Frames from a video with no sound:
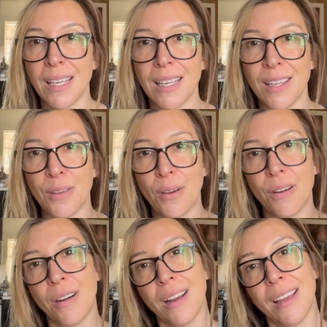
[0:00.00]

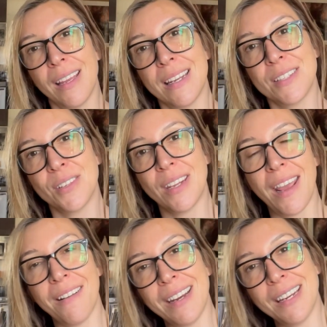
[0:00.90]
either it is a
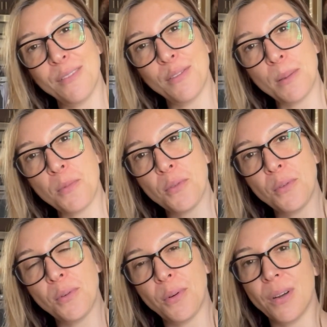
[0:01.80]
narrated flip
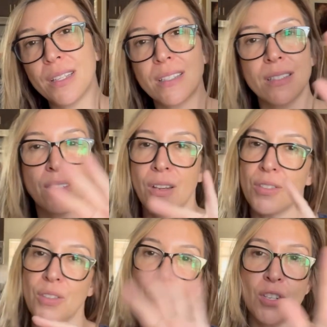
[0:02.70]
through, or it's
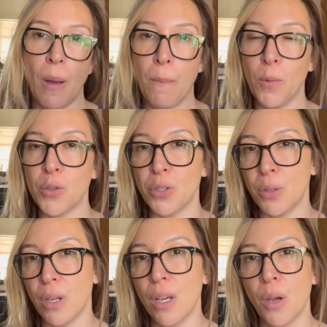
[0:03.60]
just a stop
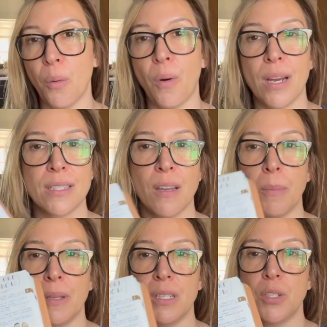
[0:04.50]
motion where I stop
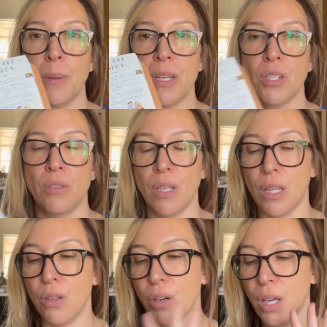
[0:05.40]
in each page and you
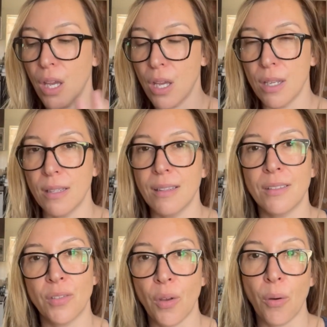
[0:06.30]
can look.
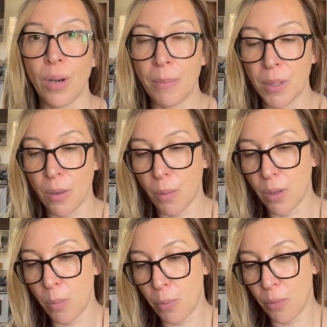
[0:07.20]
So let me know
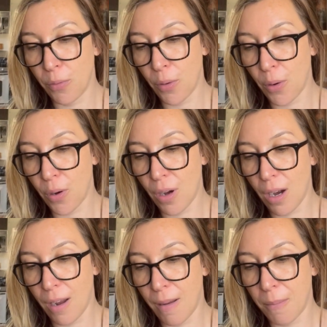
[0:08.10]
what you prefer,
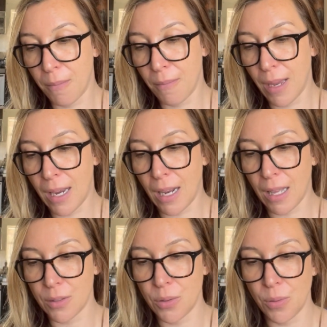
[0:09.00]
and
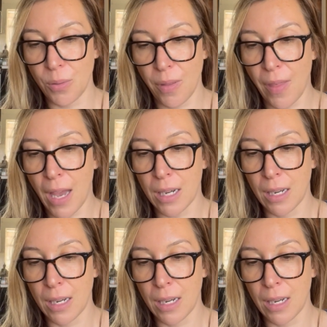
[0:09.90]
I'll do that.